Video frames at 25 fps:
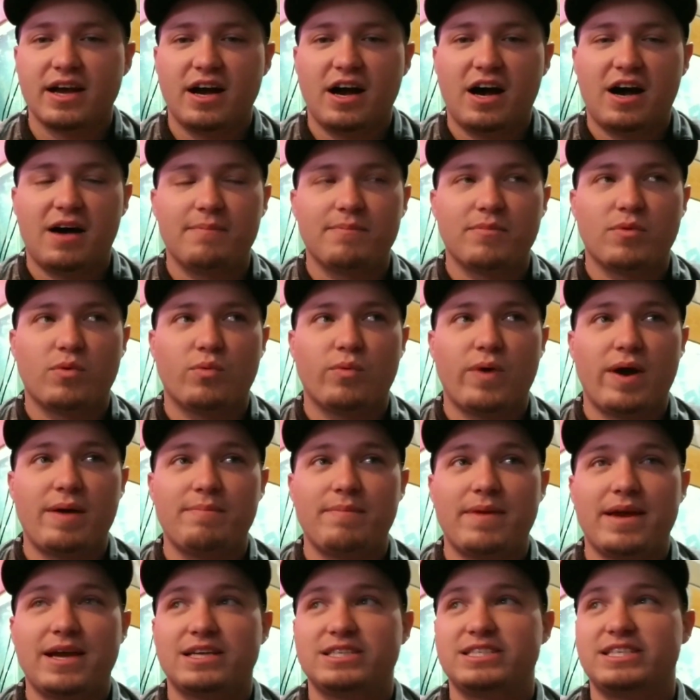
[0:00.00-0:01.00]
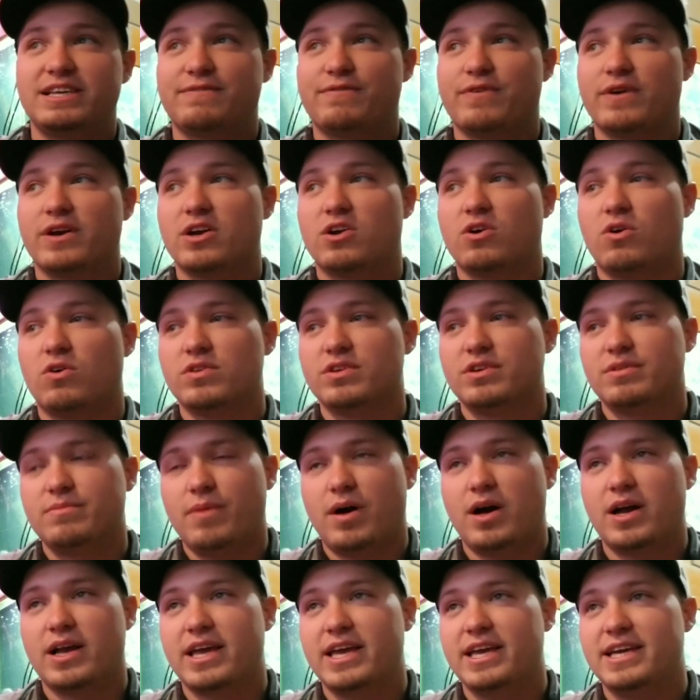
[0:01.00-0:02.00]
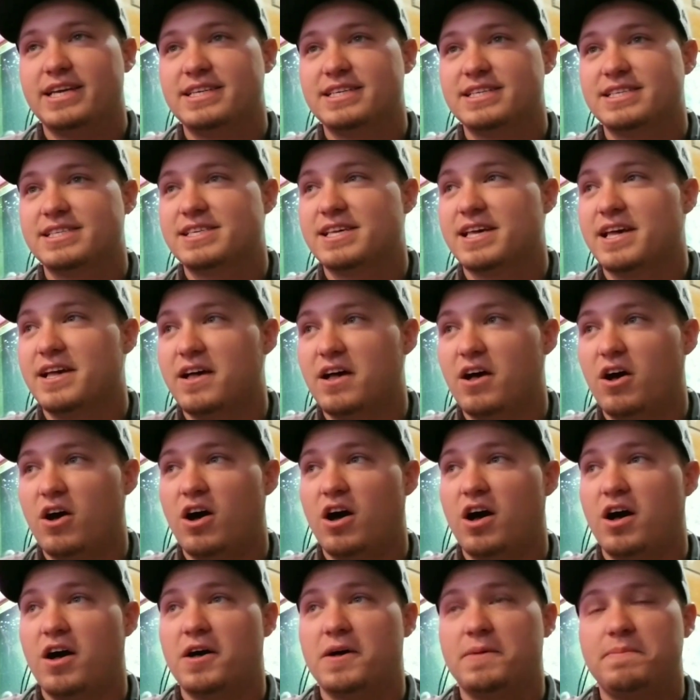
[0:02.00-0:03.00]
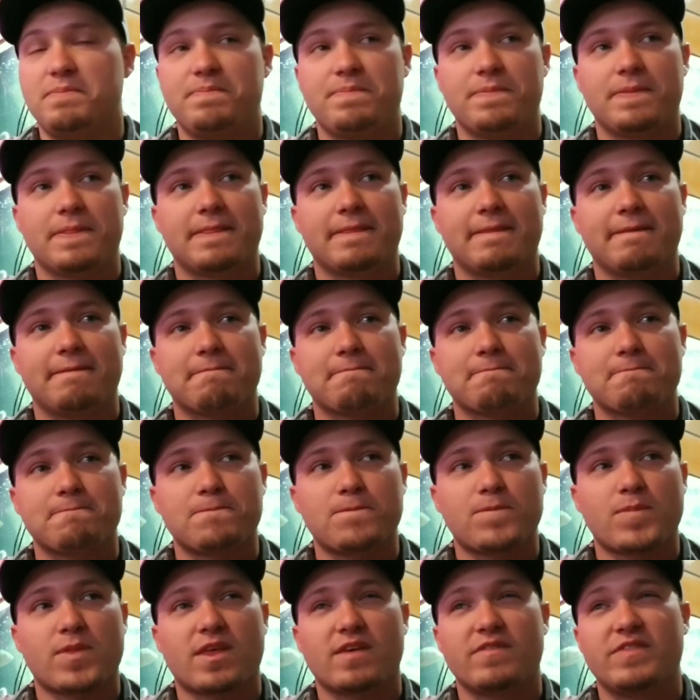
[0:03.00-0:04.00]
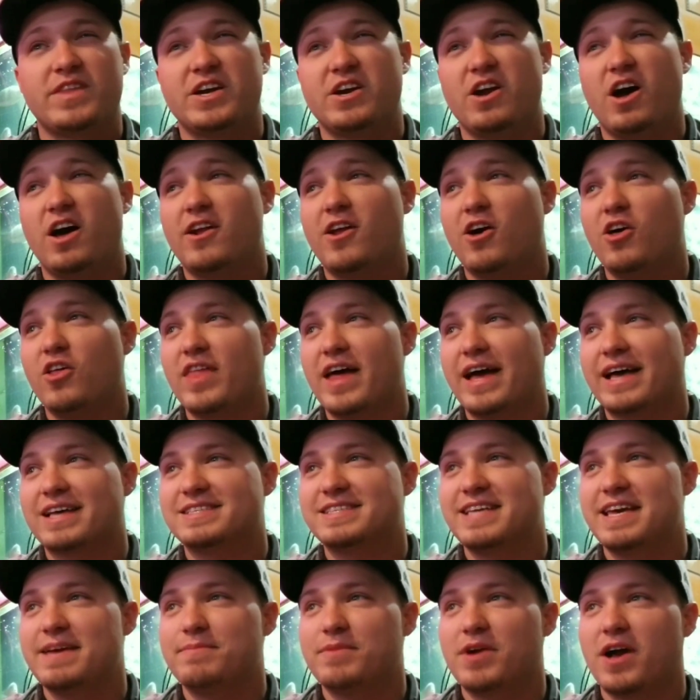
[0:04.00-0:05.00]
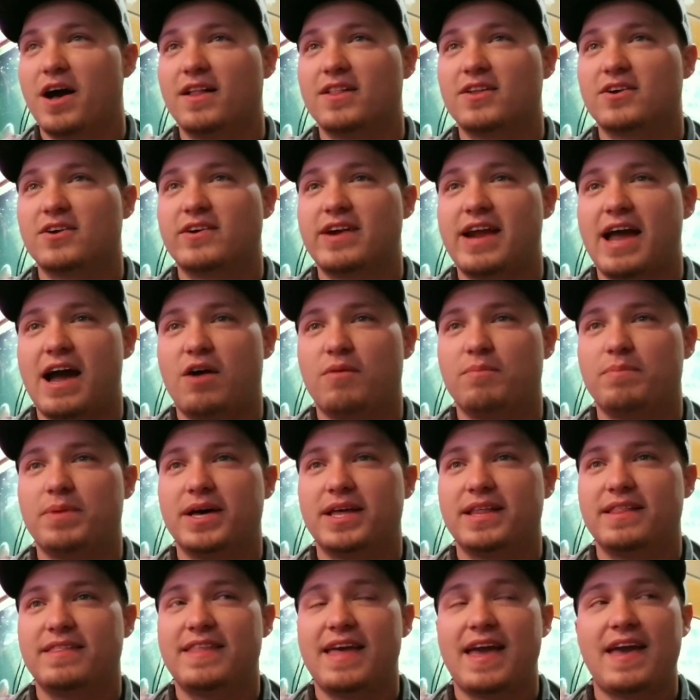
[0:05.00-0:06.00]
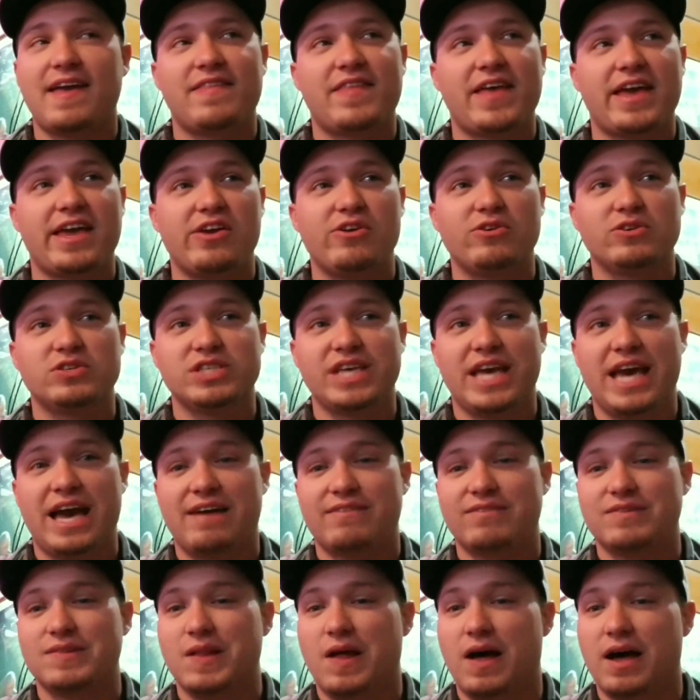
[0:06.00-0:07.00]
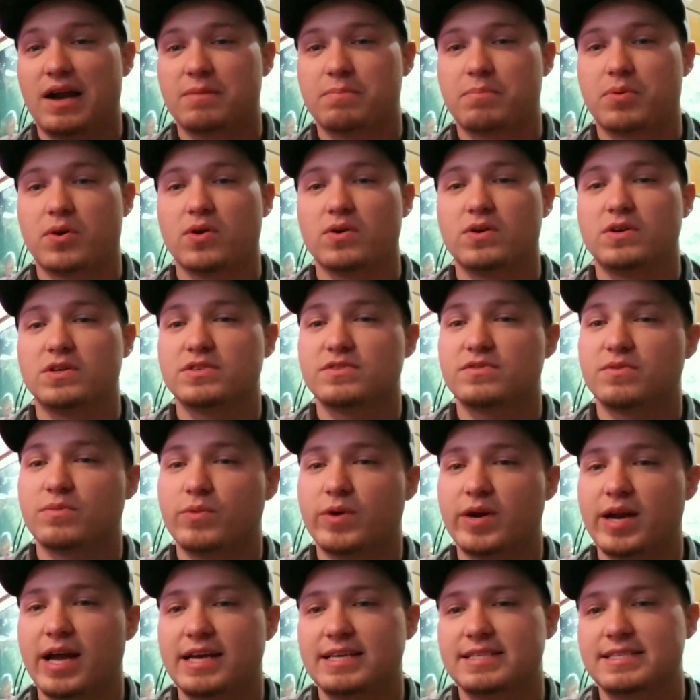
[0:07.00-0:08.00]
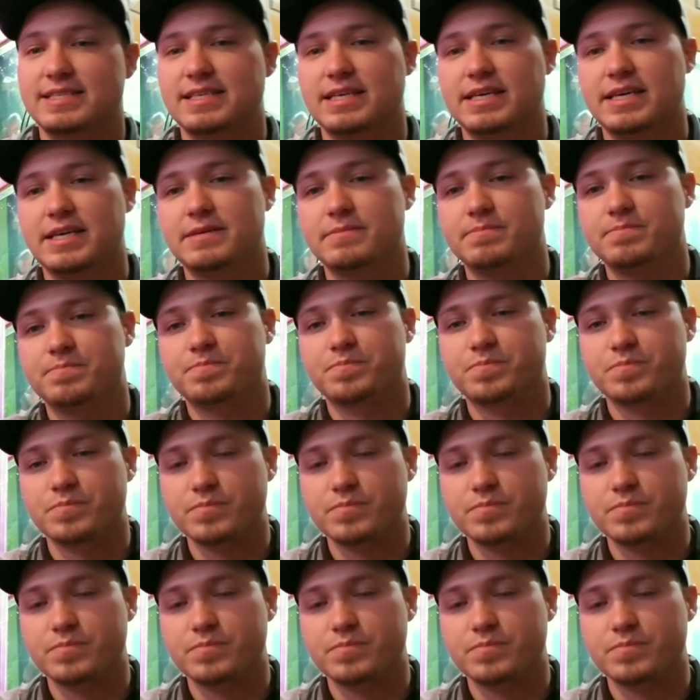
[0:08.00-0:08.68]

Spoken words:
What makes different golden monkeys, they're not all that same color now, but they usually have a lot of pearls from what I see.